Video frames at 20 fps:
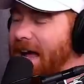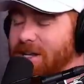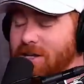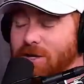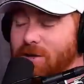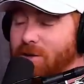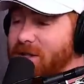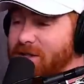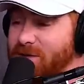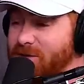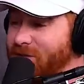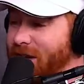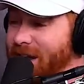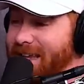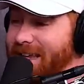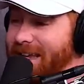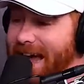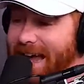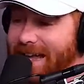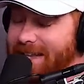I do. It's
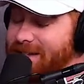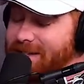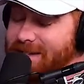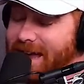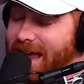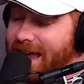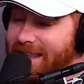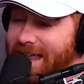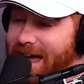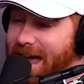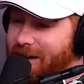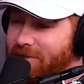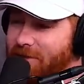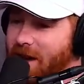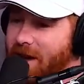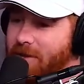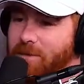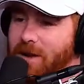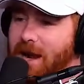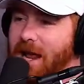funny. I just I laugh it
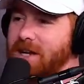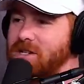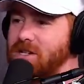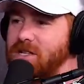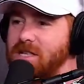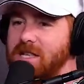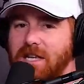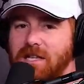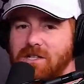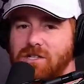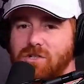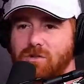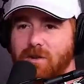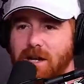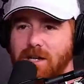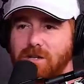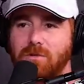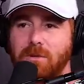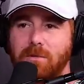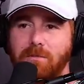off, but I just think it's
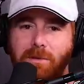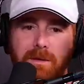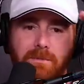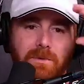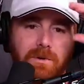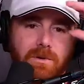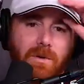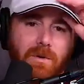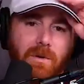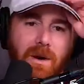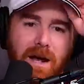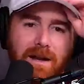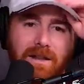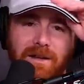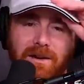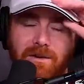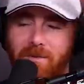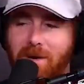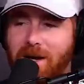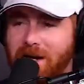strange when people go out of
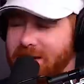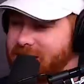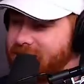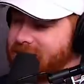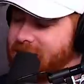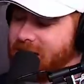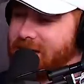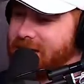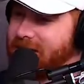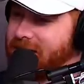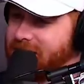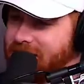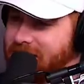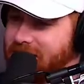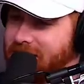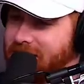their way to say